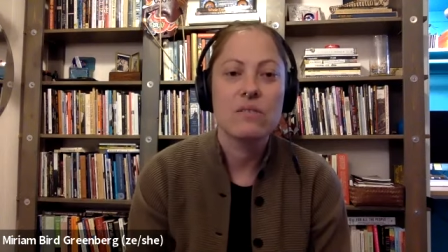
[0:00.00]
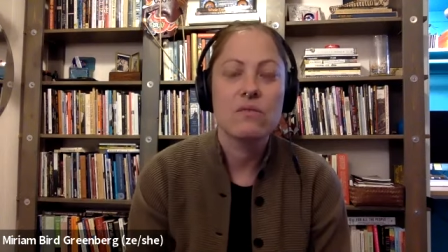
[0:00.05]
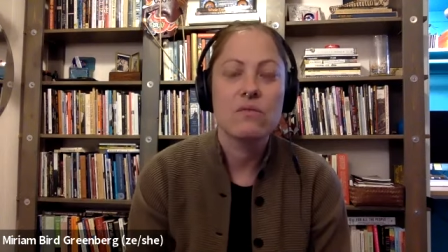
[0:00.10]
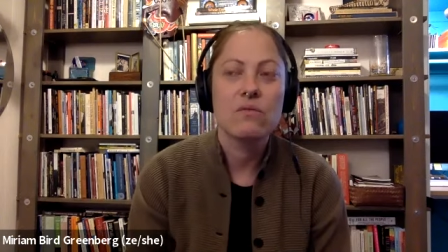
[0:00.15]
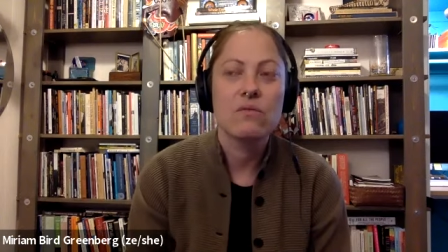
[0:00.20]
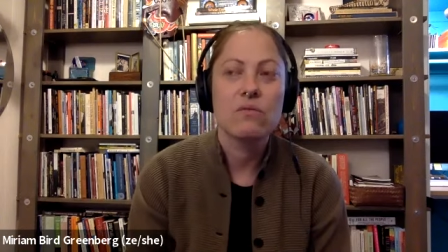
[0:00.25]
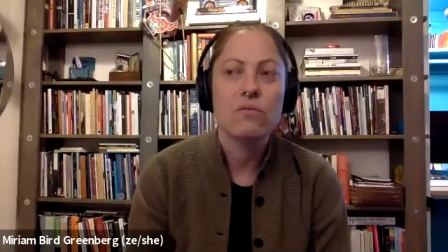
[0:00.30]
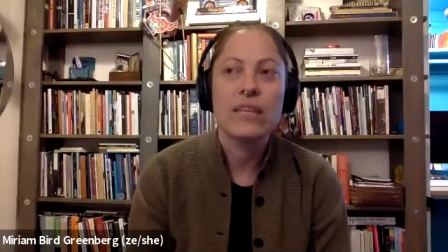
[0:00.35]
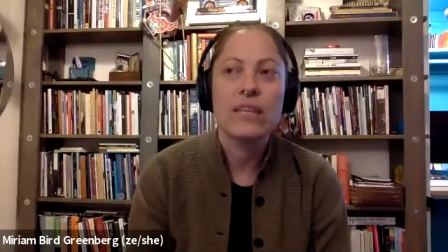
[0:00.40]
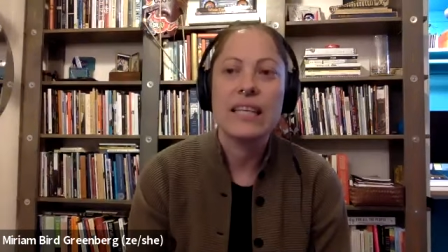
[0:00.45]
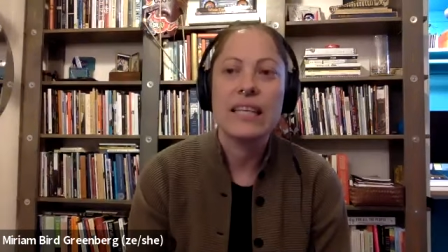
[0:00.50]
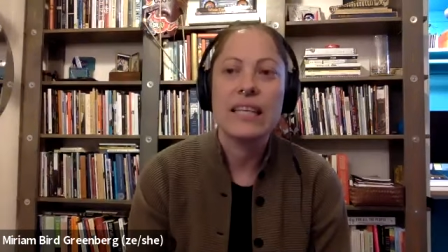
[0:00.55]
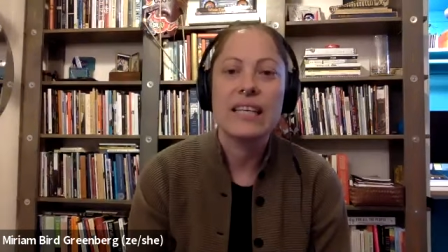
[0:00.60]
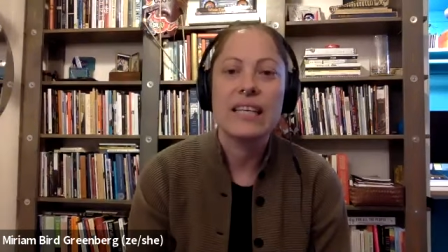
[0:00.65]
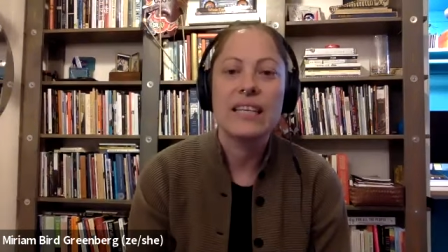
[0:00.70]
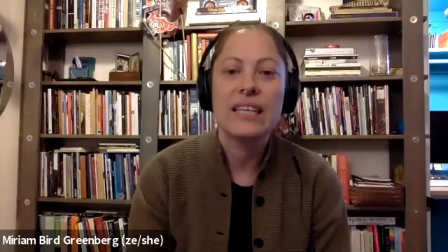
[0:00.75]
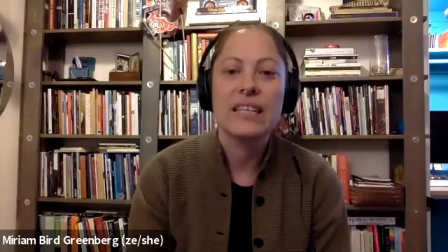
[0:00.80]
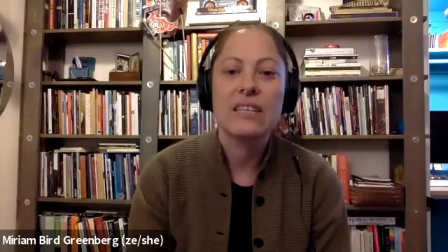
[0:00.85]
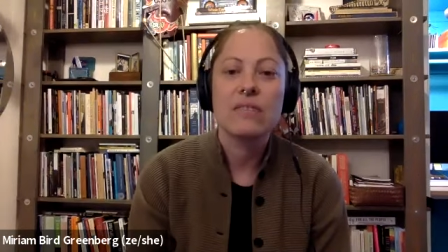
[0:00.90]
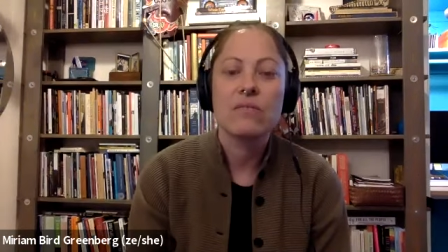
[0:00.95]

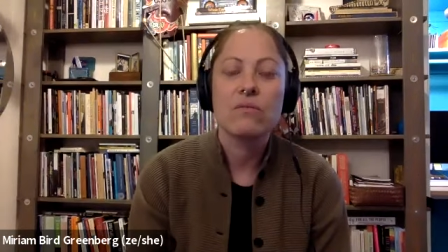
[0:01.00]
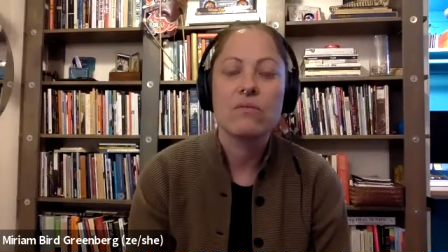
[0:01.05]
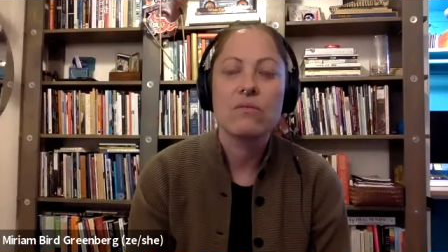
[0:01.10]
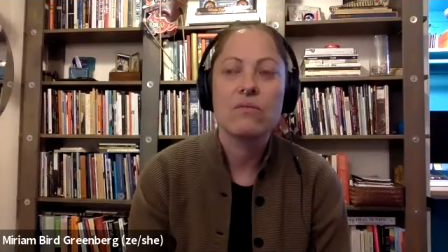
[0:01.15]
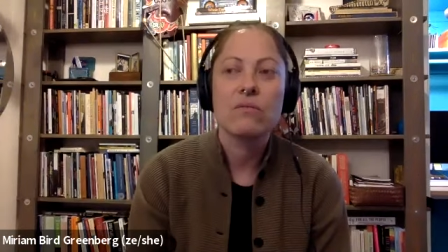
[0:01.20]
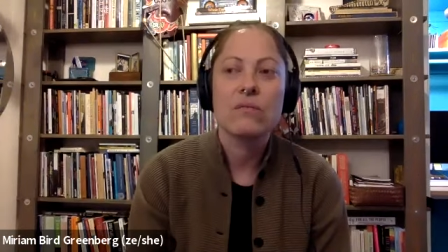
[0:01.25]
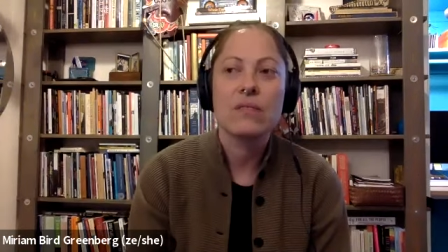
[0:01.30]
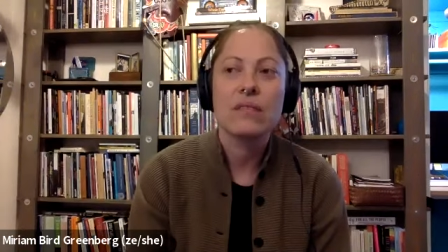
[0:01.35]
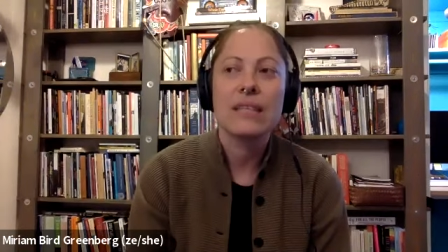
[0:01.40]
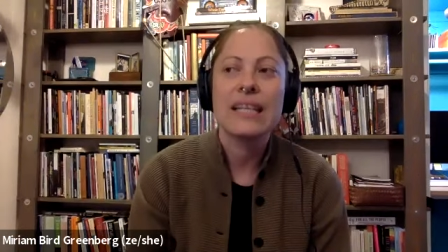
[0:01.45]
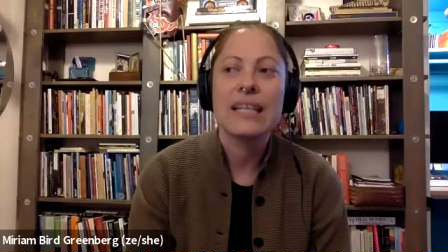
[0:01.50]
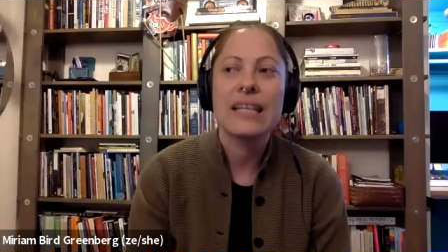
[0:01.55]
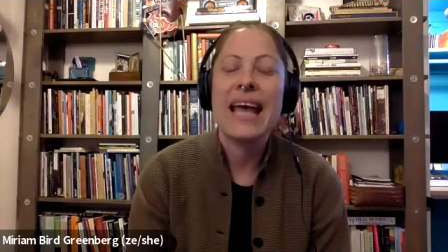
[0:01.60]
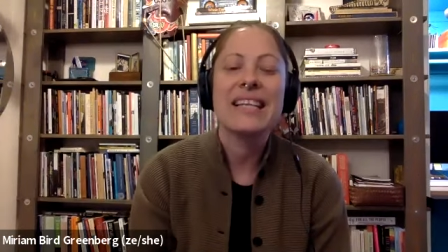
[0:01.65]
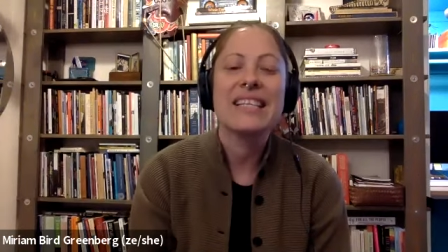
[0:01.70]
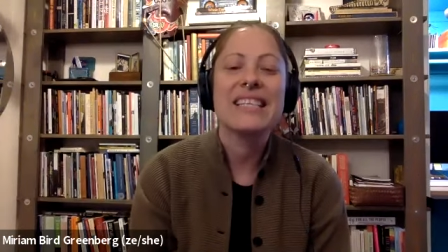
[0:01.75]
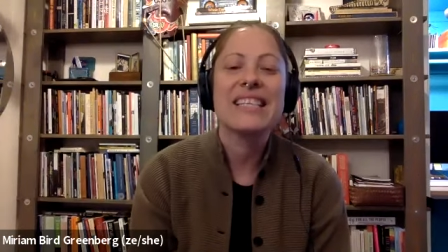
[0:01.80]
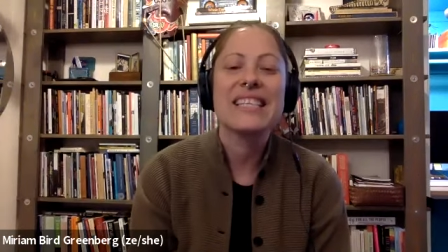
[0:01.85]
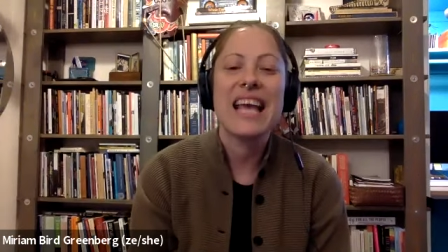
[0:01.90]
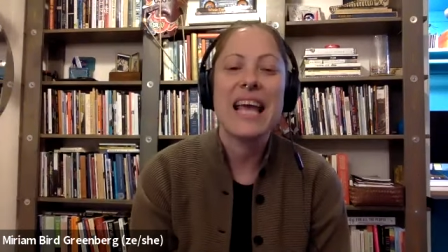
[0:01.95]
really
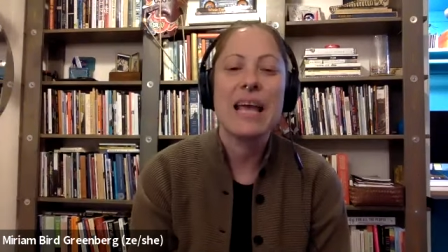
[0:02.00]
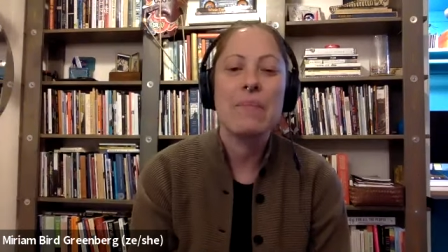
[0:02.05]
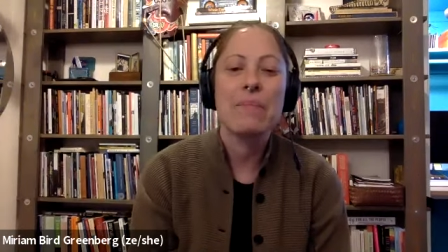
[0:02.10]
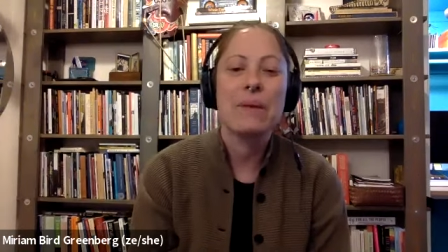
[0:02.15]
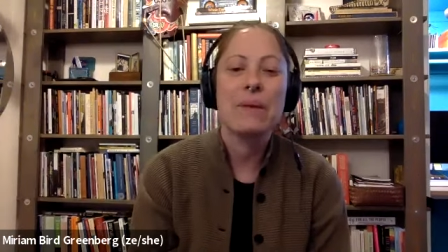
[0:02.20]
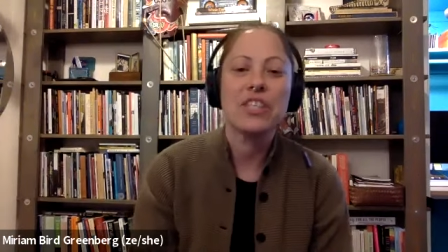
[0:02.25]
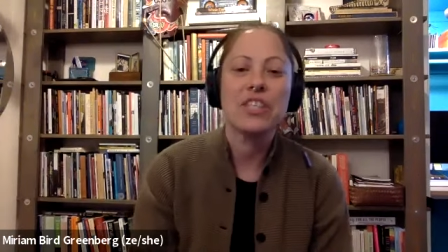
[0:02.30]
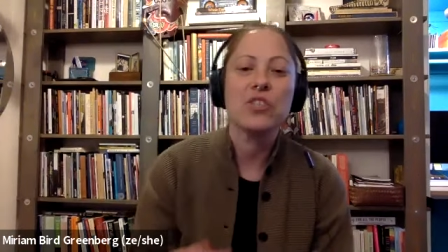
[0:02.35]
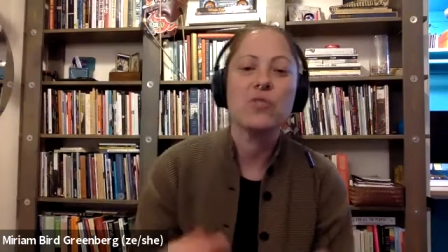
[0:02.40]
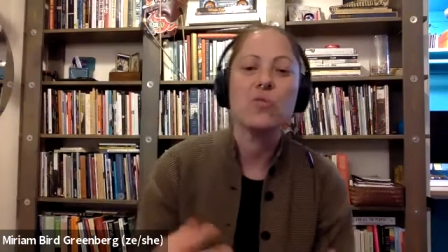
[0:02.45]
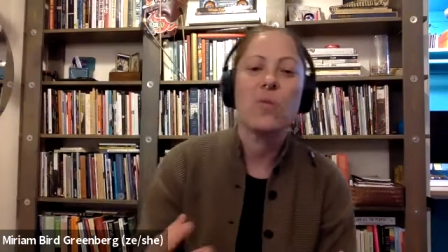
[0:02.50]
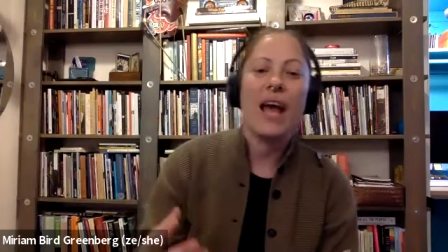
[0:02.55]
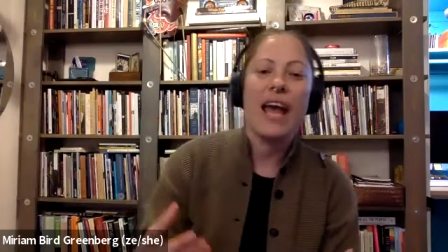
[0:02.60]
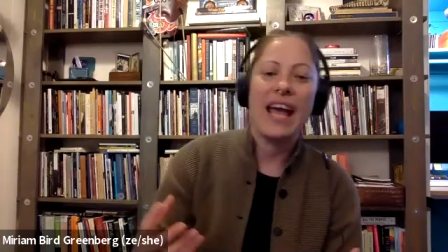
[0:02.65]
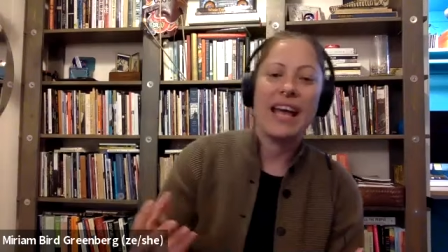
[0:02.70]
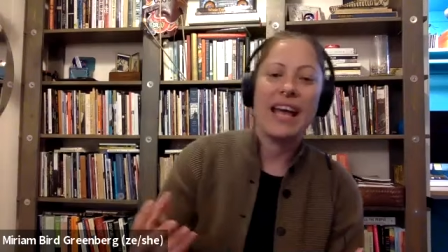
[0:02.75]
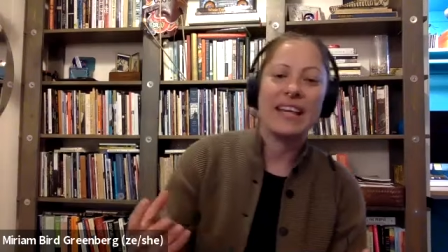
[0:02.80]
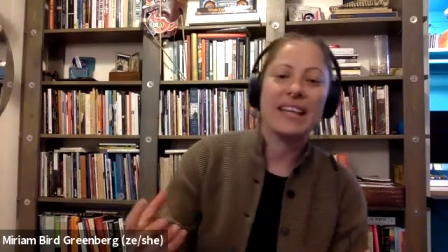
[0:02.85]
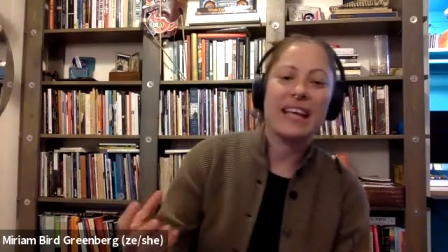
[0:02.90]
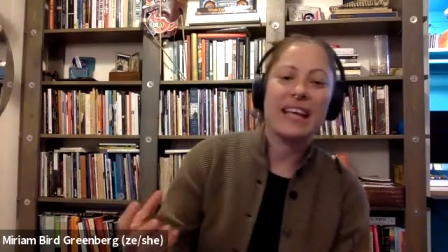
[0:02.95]
landscape-ish
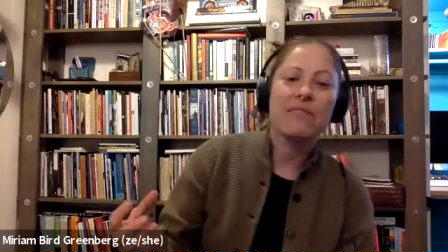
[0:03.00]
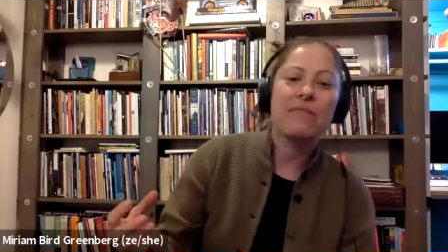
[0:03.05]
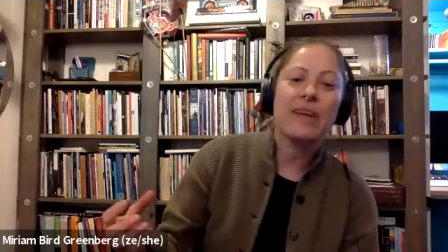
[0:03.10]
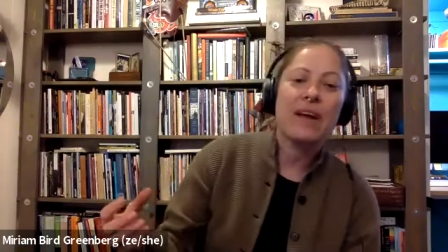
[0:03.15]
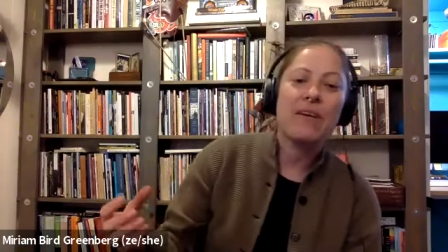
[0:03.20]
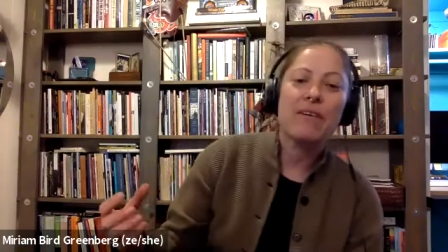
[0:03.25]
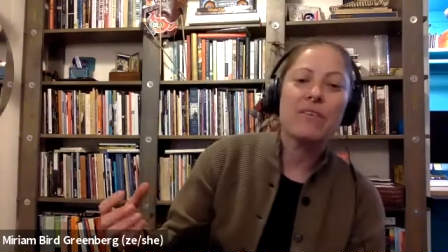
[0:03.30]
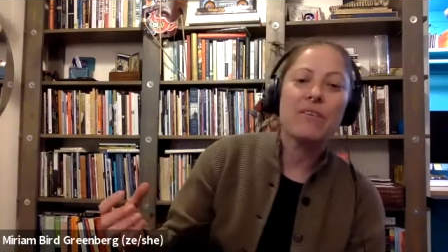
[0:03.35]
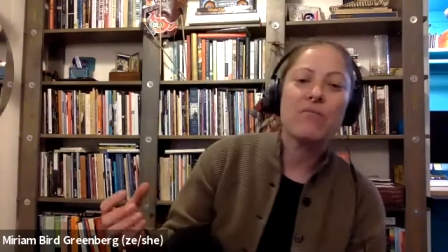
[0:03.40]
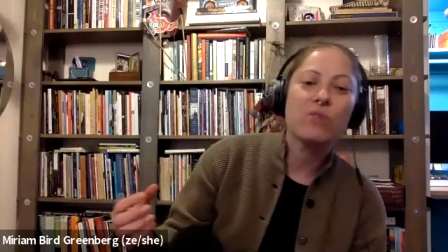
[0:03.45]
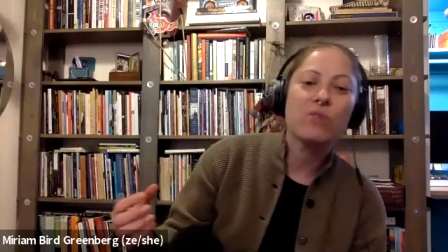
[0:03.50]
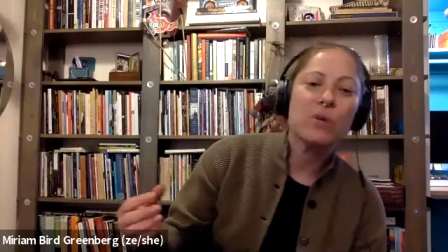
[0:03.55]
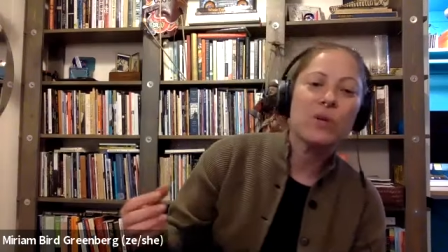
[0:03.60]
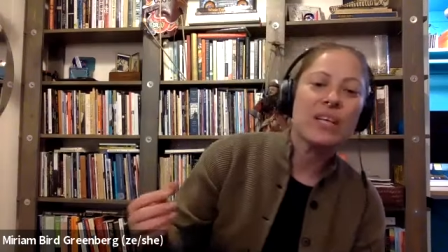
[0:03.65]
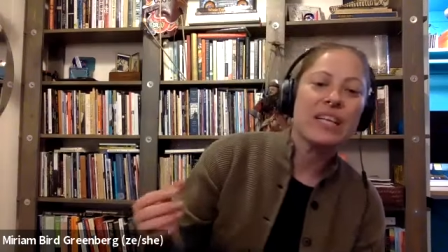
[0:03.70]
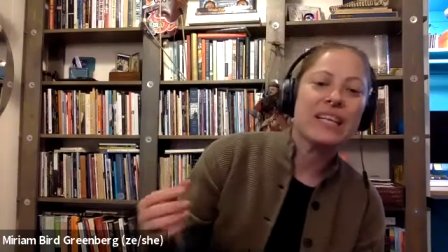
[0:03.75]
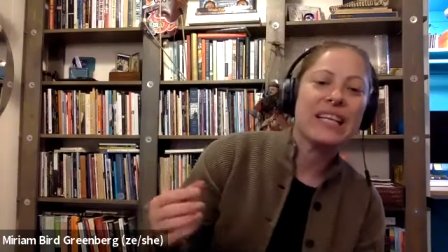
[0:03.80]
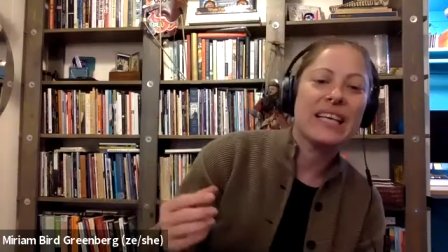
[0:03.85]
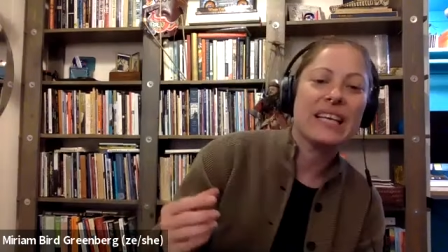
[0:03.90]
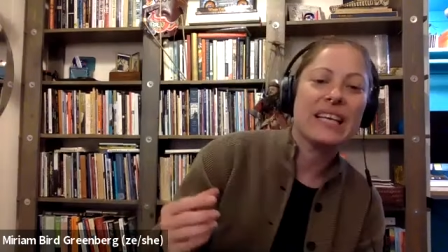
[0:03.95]
way, like very
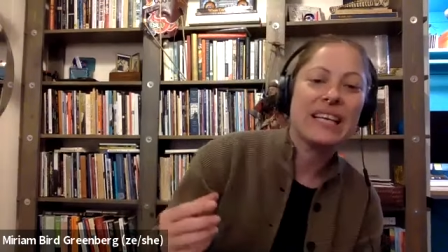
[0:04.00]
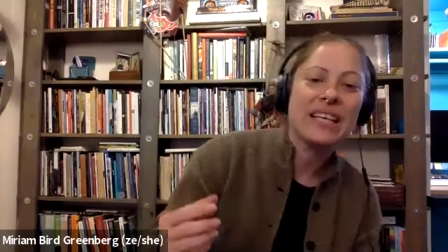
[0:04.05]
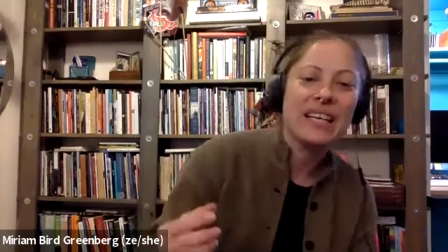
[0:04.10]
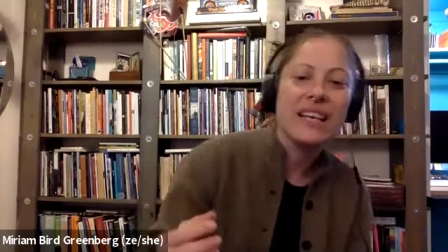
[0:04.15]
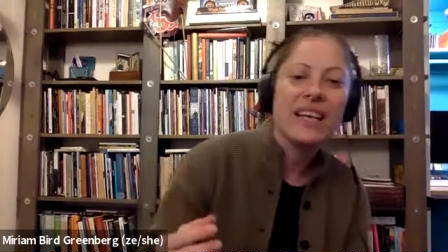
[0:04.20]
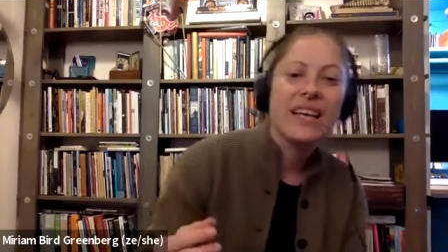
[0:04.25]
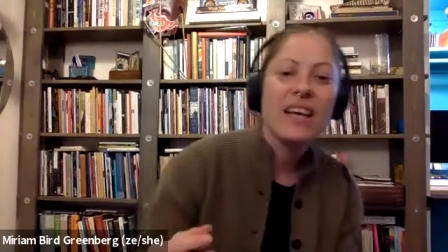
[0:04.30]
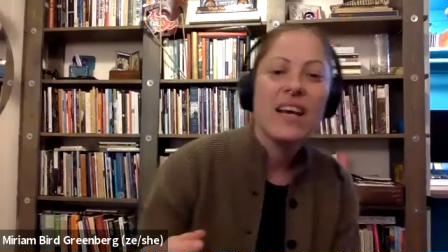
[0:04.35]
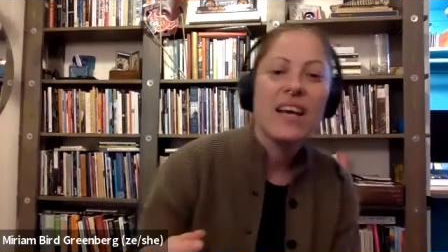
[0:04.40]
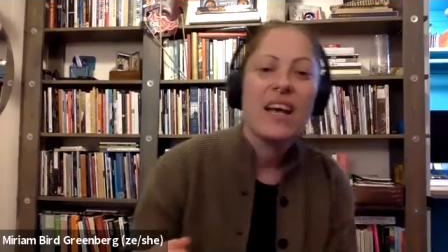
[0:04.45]
rooted in